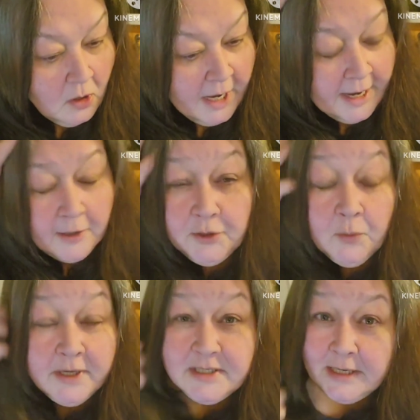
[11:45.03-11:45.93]
how do
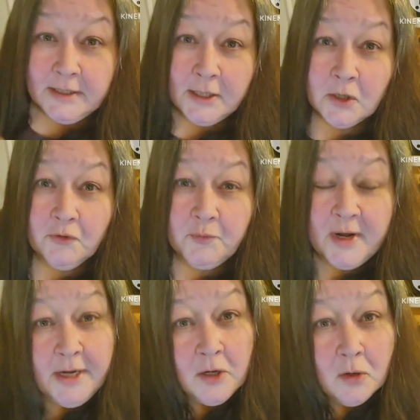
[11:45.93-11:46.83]
I take care of my
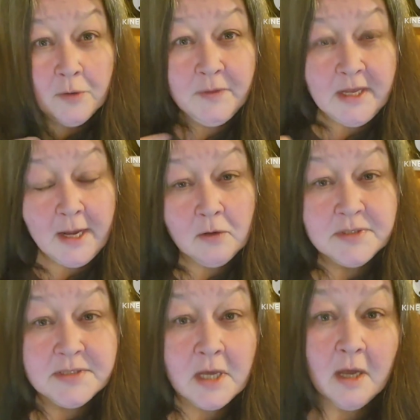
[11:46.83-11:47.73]
hair on the
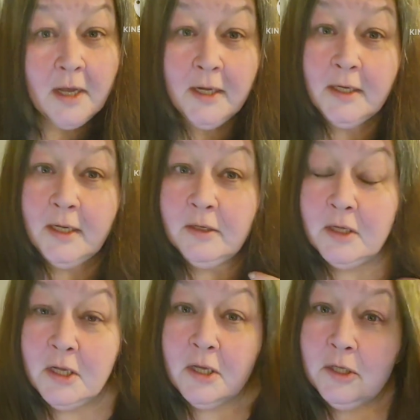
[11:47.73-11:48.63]
outside, and
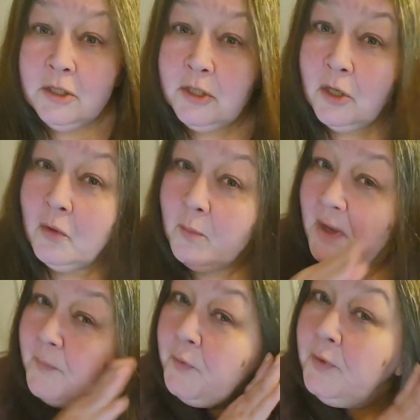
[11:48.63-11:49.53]
you know, am
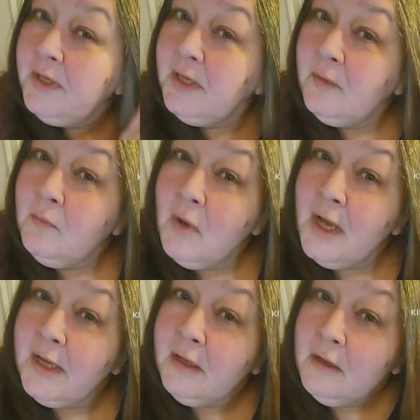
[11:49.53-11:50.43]
I putting
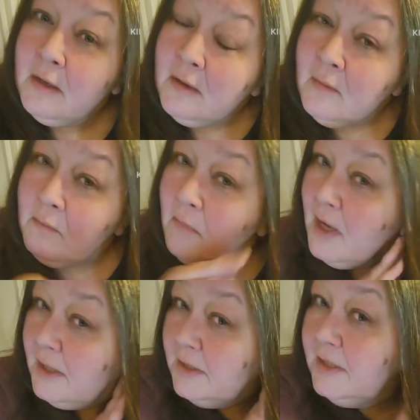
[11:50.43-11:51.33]
my
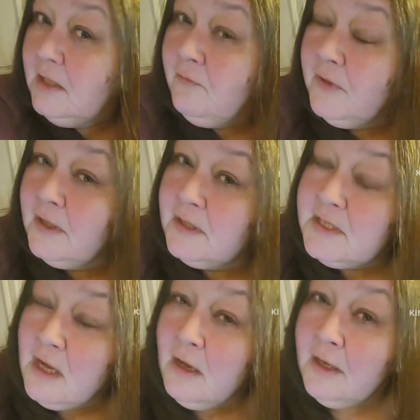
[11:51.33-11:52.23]
leave-in
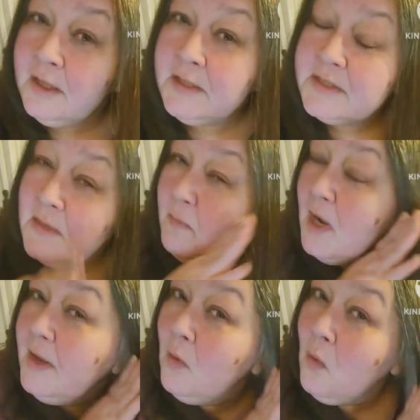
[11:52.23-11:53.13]
tonics and
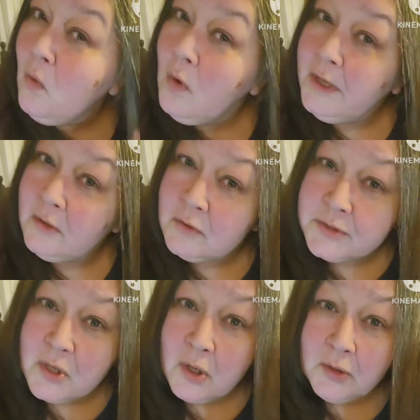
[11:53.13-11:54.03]
my
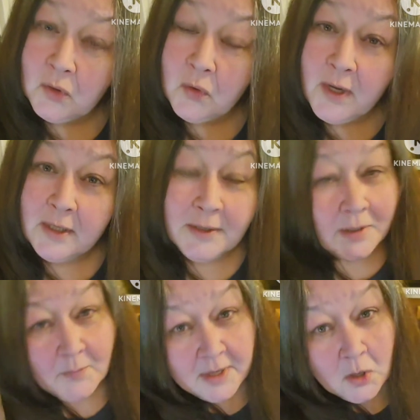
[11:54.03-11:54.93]
oils on correctly?
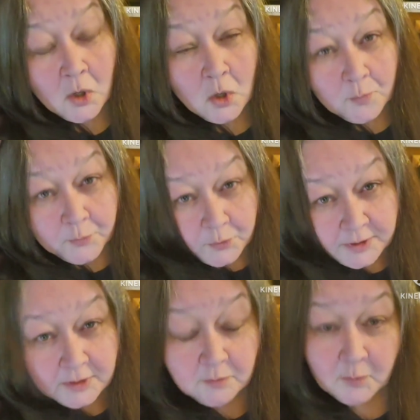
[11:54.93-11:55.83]
Am I
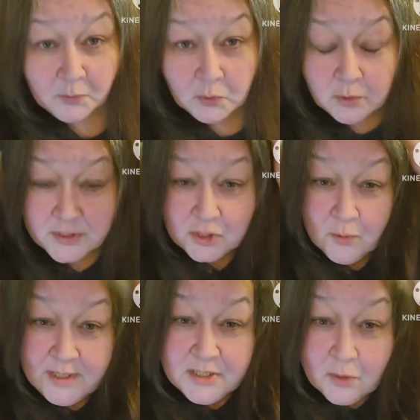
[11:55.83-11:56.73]
putting in my roots? Do
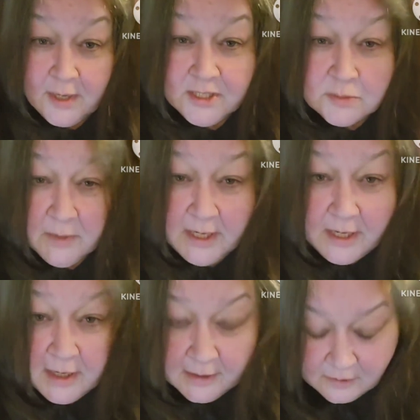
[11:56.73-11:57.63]
I scratch my
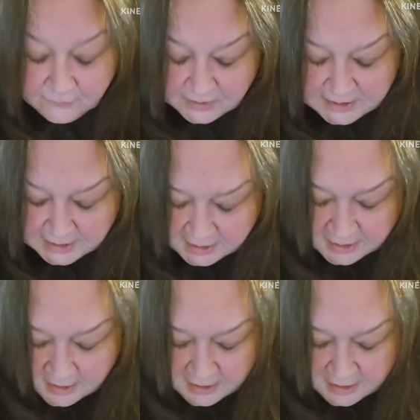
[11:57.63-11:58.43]
head every day?